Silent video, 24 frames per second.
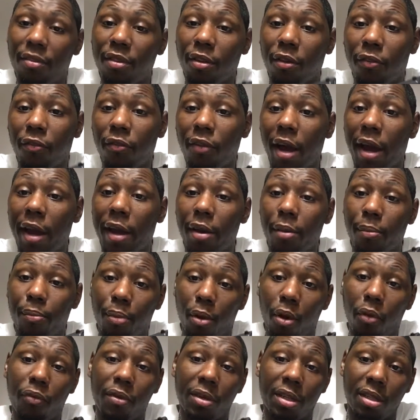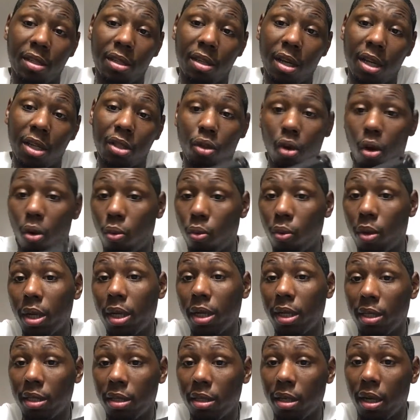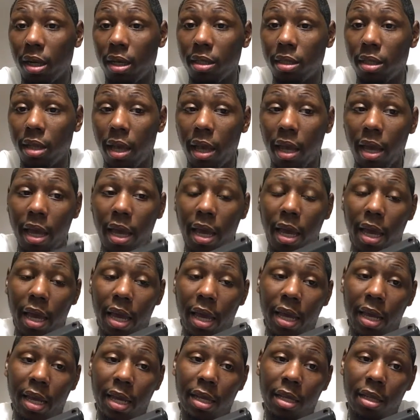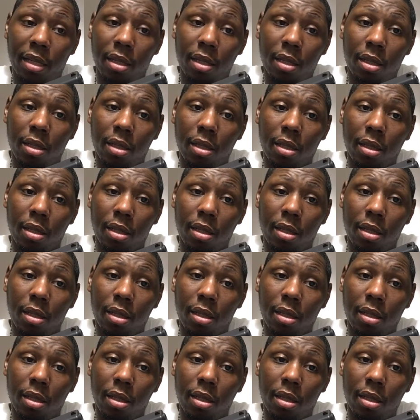to fire both of these guns or one of these guns, and